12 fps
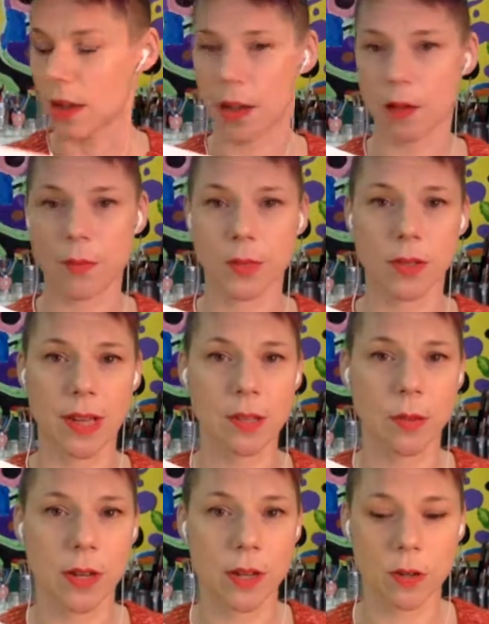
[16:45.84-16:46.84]
Um, so
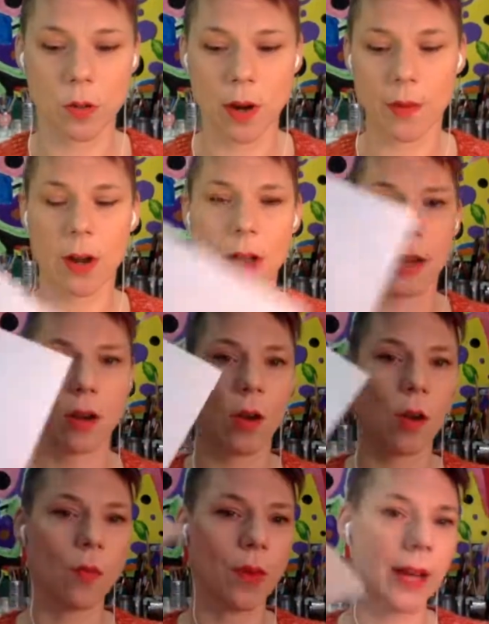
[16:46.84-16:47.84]
that's what I use when I'm at
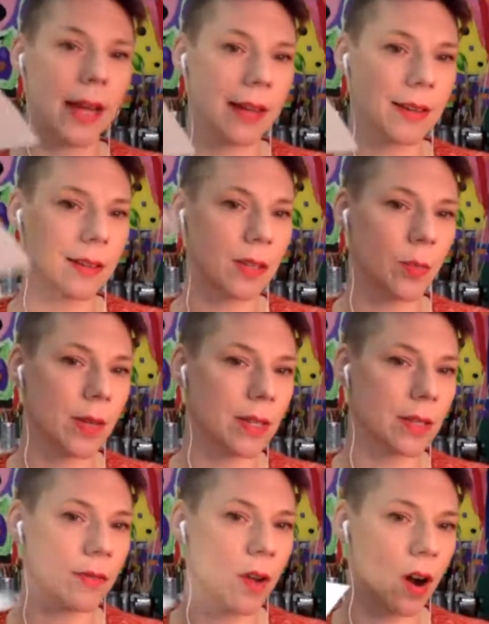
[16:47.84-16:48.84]
home, but I had this
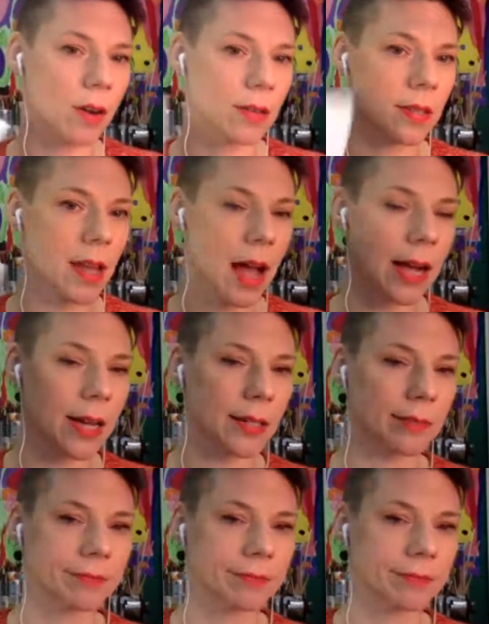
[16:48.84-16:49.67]
piece of cardstock.